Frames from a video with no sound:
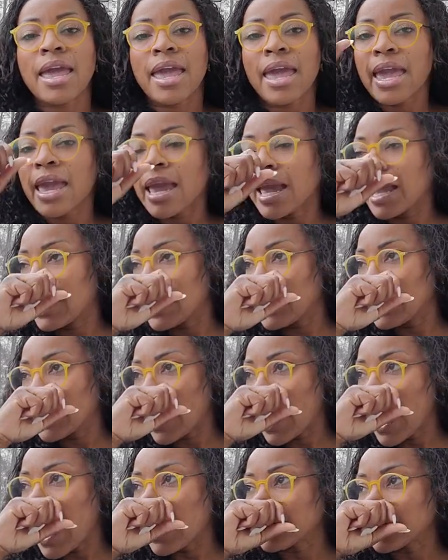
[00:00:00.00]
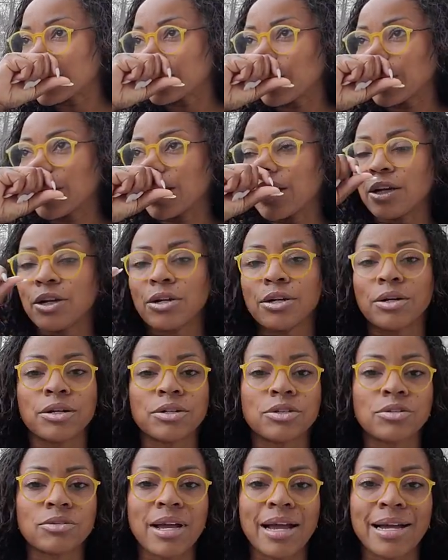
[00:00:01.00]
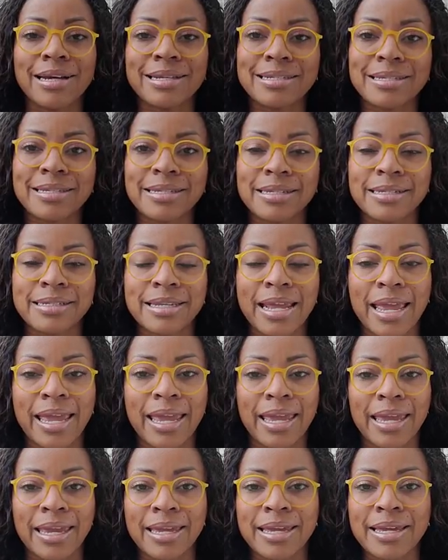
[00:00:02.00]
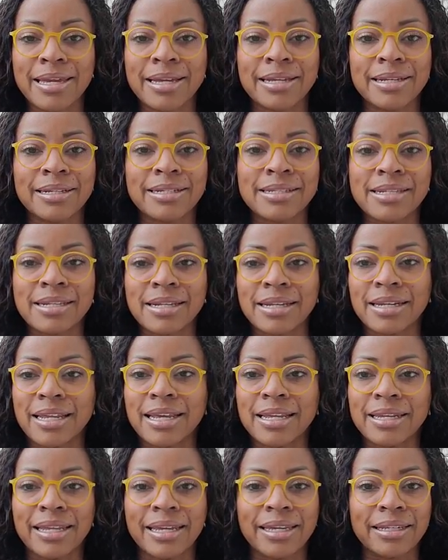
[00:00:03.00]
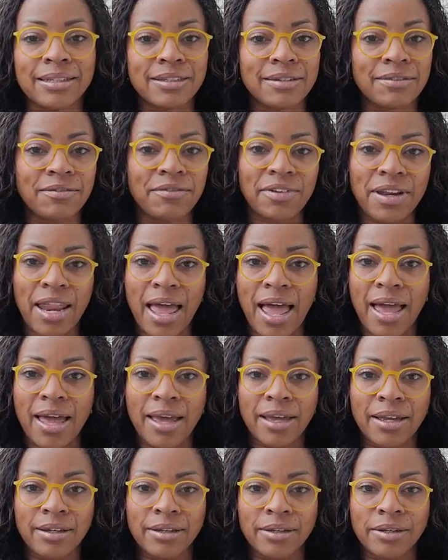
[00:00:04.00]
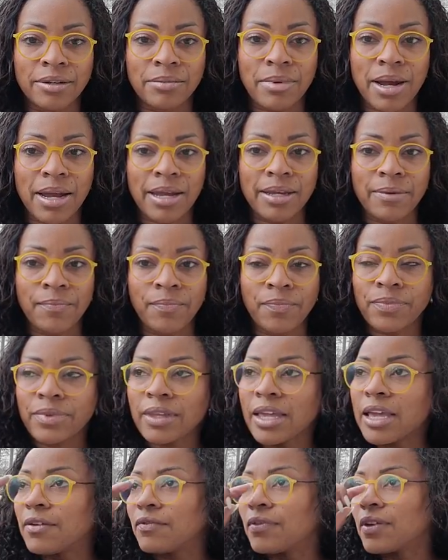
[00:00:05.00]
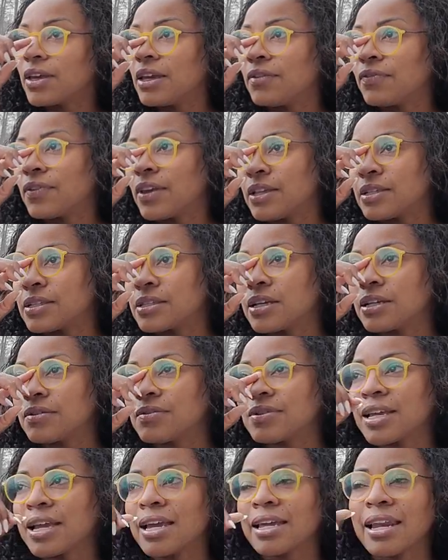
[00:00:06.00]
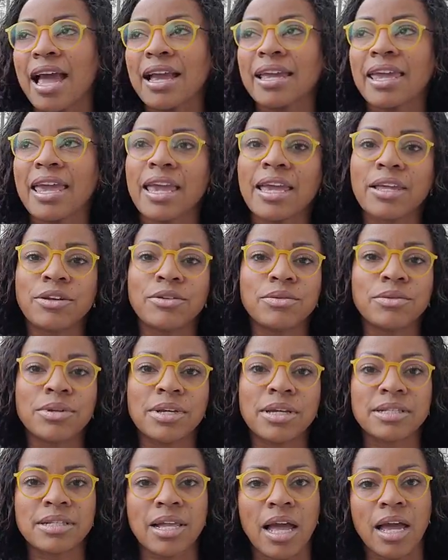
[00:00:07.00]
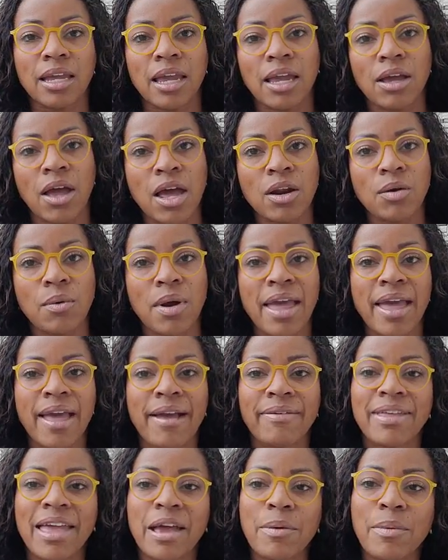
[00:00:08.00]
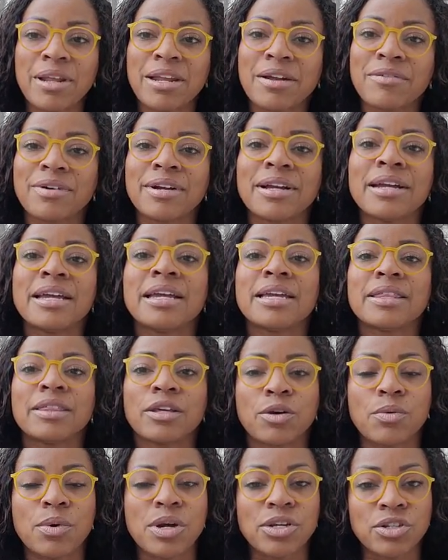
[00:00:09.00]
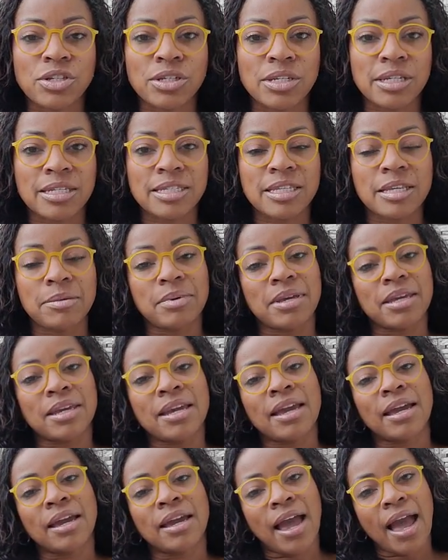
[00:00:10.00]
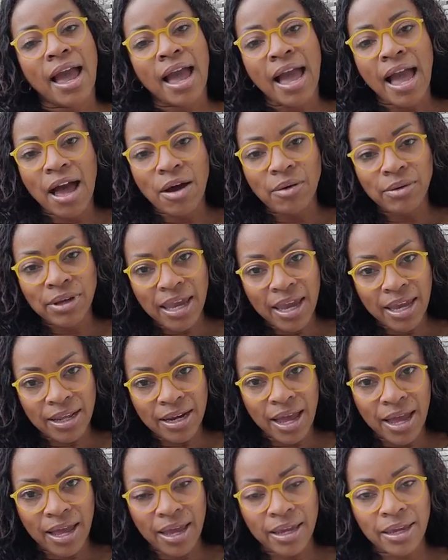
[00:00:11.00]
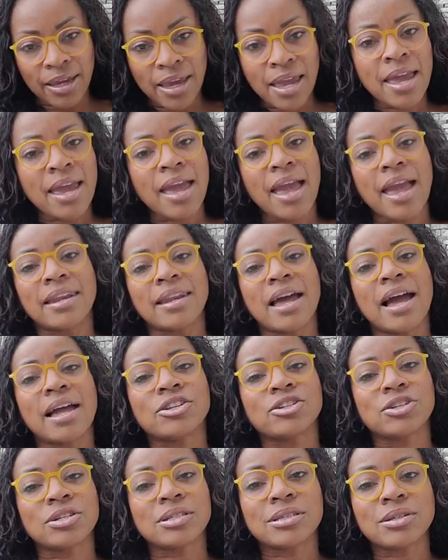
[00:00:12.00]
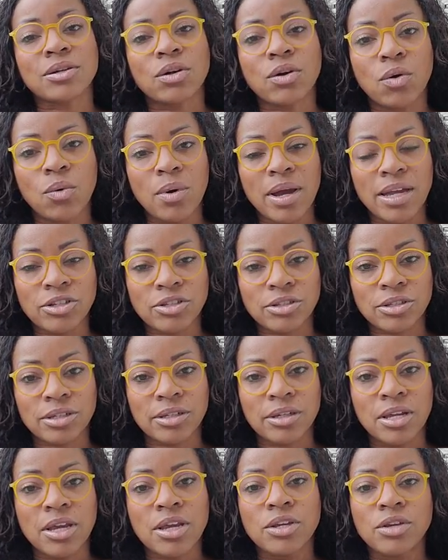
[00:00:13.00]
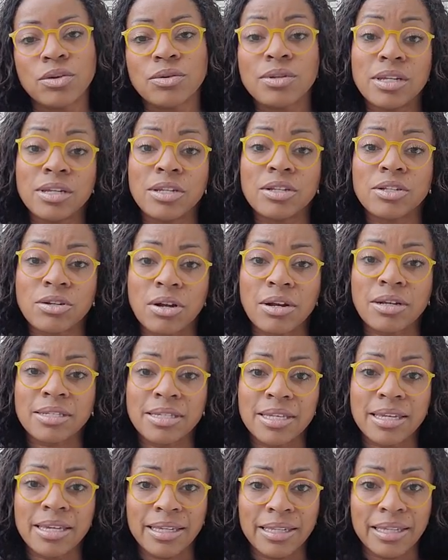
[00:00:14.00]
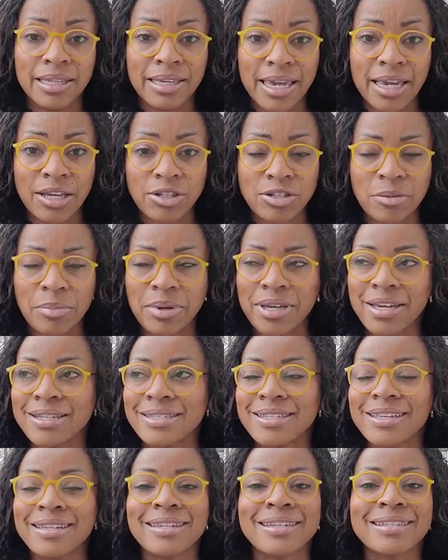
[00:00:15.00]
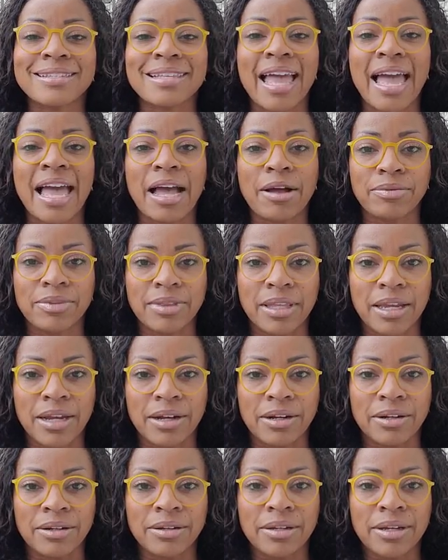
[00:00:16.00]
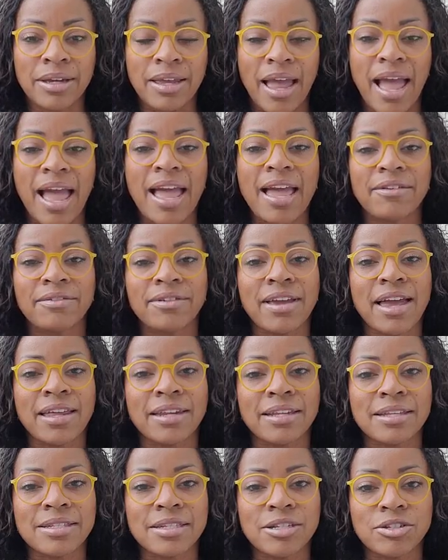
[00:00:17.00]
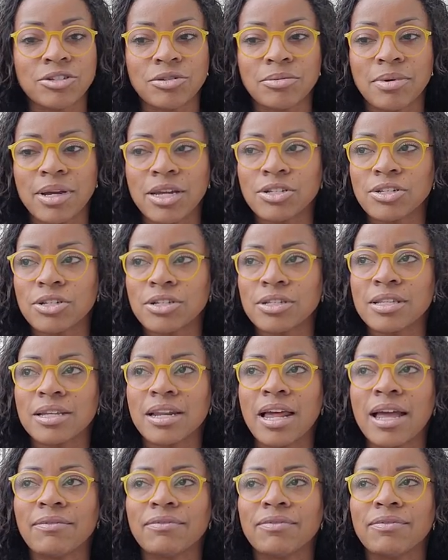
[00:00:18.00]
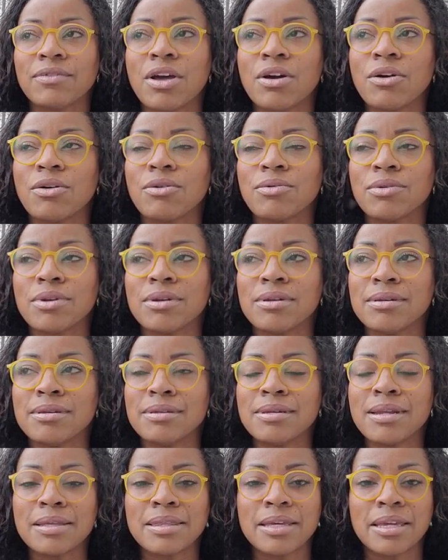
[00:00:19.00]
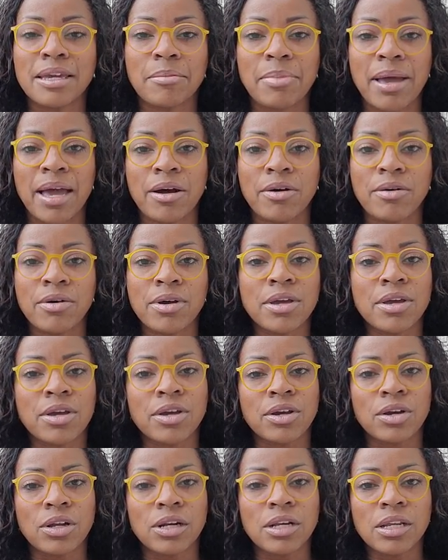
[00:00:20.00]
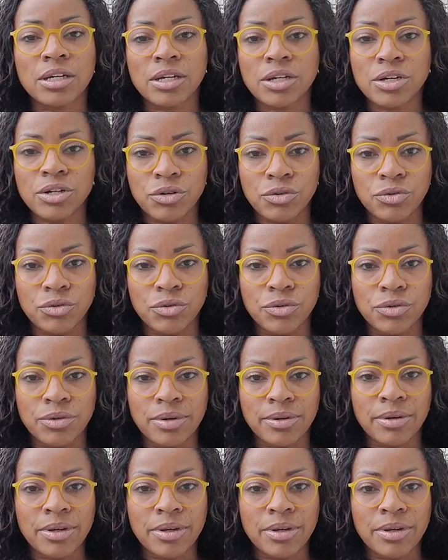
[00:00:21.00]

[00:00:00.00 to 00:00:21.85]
And I just want to encourage you guys today to let that fly, right? If instead of saying I can't do this, I don't have that, whatever, the question needs to be, how can I? And not just a question. You need to start seeking the answer, because it is out there. I have gotten in situations that I've known nothing about. Click of Google,